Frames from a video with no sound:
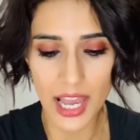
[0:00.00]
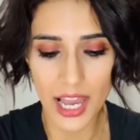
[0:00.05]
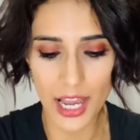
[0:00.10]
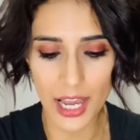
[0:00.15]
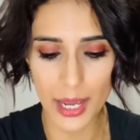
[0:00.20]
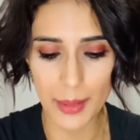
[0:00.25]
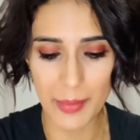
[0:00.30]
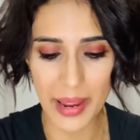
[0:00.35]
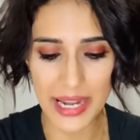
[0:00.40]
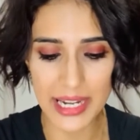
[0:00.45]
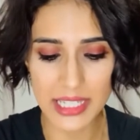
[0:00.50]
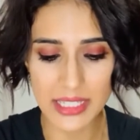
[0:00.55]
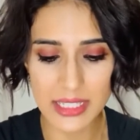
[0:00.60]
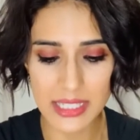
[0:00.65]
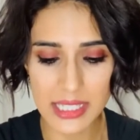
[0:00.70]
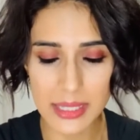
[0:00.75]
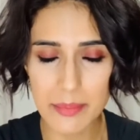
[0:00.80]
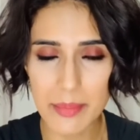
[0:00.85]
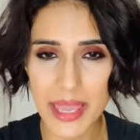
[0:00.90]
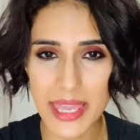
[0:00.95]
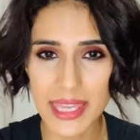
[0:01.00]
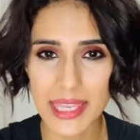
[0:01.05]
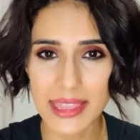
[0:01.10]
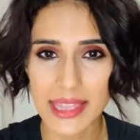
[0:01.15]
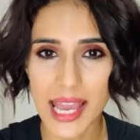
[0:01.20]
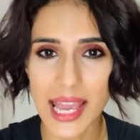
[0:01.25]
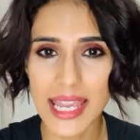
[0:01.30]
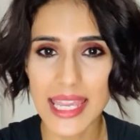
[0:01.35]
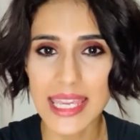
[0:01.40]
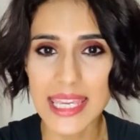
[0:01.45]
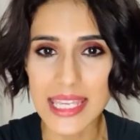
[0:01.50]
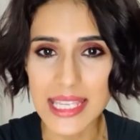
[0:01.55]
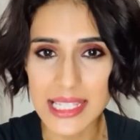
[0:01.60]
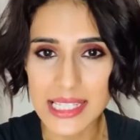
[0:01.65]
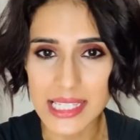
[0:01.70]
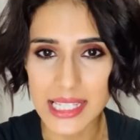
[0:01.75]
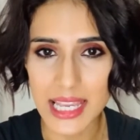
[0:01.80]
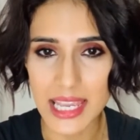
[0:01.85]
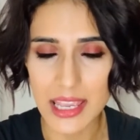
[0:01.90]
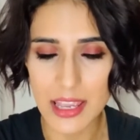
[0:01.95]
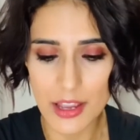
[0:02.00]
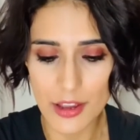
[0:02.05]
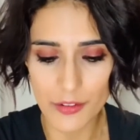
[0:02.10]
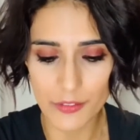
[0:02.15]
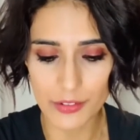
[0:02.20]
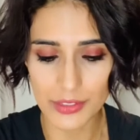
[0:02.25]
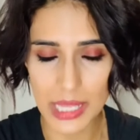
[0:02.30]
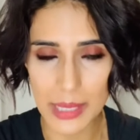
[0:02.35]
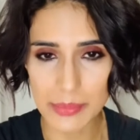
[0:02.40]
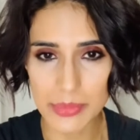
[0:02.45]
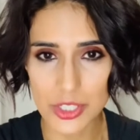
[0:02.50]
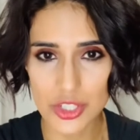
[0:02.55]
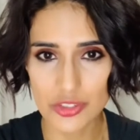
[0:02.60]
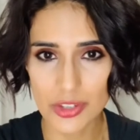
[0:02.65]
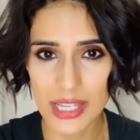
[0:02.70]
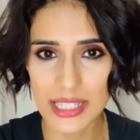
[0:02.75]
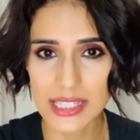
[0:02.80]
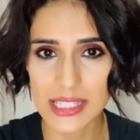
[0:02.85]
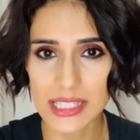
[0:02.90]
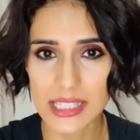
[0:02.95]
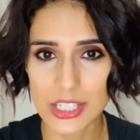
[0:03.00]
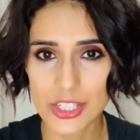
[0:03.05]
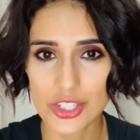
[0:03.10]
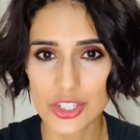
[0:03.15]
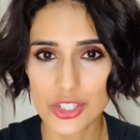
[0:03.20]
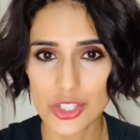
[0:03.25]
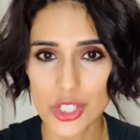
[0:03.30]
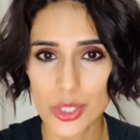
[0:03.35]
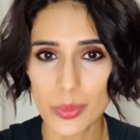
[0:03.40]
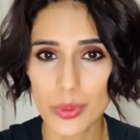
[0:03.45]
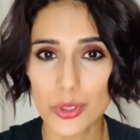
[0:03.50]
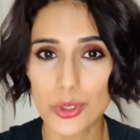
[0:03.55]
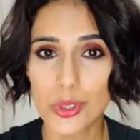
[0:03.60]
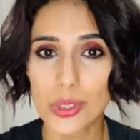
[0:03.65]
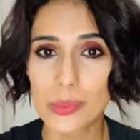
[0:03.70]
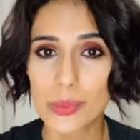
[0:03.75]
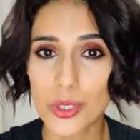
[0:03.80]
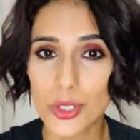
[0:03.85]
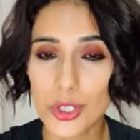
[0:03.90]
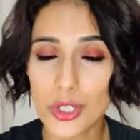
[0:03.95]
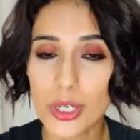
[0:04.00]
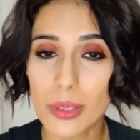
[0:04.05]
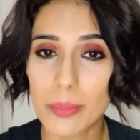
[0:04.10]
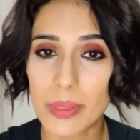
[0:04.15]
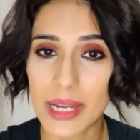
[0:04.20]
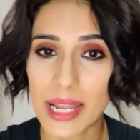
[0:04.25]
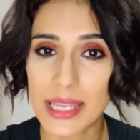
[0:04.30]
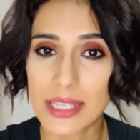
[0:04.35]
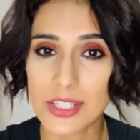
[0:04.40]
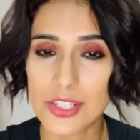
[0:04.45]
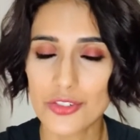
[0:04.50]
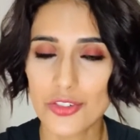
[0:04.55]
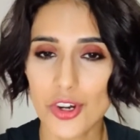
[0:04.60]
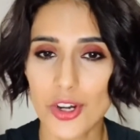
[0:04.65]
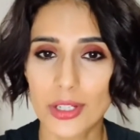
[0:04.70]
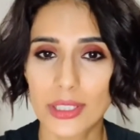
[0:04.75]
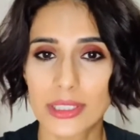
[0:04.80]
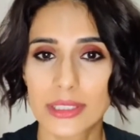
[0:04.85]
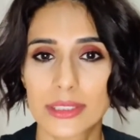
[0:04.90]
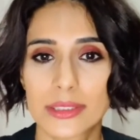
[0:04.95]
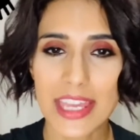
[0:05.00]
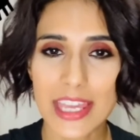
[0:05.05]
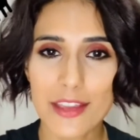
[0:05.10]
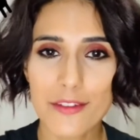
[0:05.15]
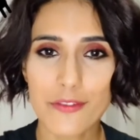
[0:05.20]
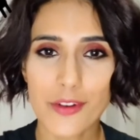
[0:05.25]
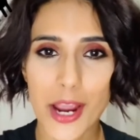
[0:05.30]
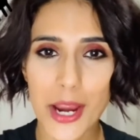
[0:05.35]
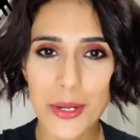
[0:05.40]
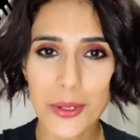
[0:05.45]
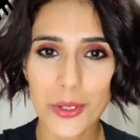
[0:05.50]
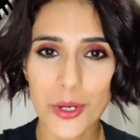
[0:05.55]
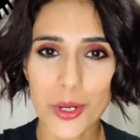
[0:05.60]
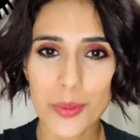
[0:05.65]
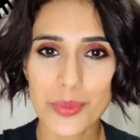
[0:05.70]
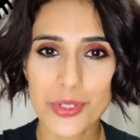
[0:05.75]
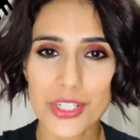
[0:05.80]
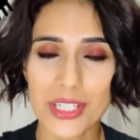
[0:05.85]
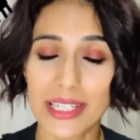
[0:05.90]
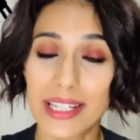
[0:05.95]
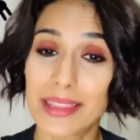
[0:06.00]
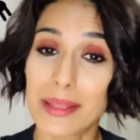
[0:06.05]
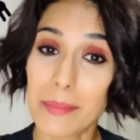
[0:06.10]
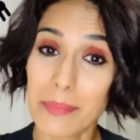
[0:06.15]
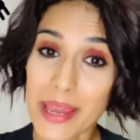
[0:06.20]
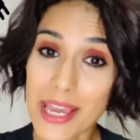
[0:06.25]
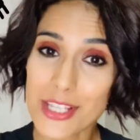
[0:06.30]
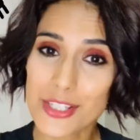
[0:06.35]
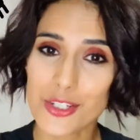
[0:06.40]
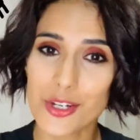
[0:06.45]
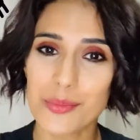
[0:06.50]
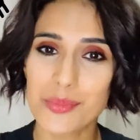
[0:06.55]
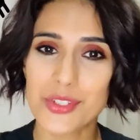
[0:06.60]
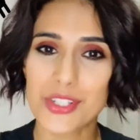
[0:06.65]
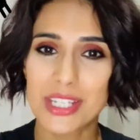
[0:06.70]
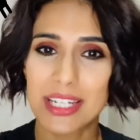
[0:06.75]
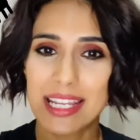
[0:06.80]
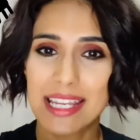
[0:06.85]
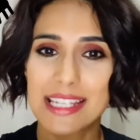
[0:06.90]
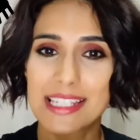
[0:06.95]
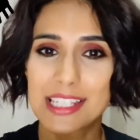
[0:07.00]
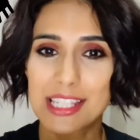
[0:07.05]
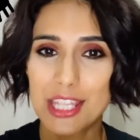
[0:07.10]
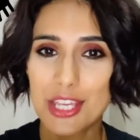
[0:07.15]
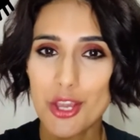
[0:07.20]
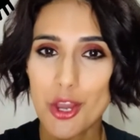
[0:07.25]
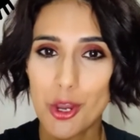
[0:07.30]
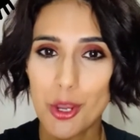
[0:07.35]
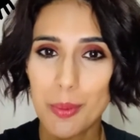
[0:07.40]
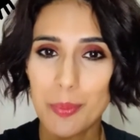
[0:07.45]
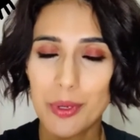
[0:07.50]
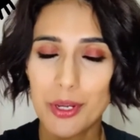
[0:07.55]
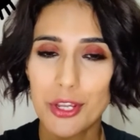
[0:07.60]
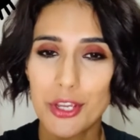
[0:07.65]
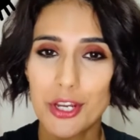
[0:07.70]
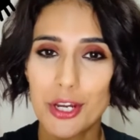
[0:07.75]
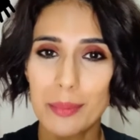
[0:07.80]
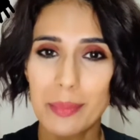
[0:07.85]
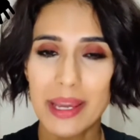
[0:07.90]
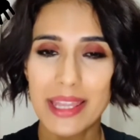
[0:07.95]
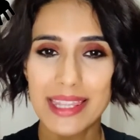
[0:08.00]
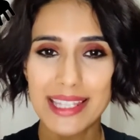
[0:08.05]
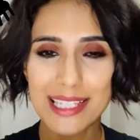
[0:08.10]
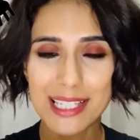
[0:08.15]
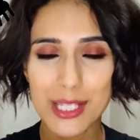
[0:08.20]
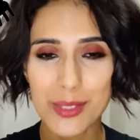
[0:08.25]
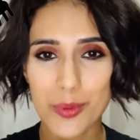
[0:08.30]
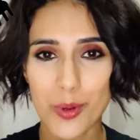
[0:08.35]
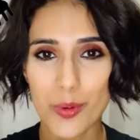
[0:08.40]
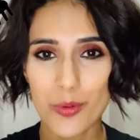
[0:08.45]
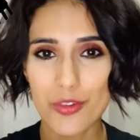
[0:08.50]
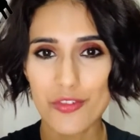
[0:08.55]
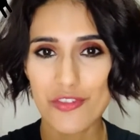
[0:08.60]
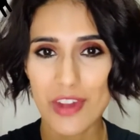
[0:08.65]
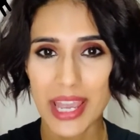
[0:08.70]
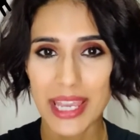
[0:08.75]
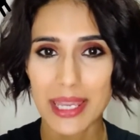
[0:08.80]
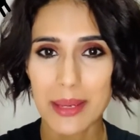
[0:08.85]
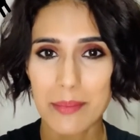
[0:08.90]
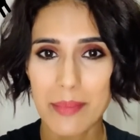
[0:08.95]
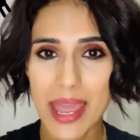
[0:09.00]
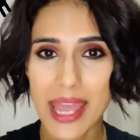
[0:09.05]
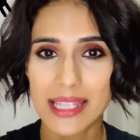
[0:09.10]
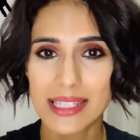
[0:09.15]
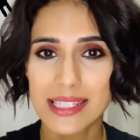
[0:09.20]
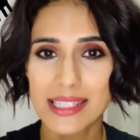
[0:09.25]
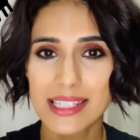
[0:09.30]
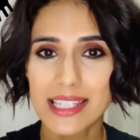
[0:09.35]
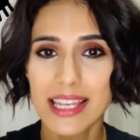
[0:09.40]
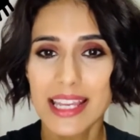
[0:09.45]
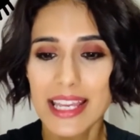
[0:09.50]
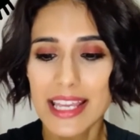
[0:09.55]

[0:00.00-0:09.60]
and it doesn't make it that easy for them to transition to a normal cup later on. The final option and the best option is the open cup, and this is what we recommend.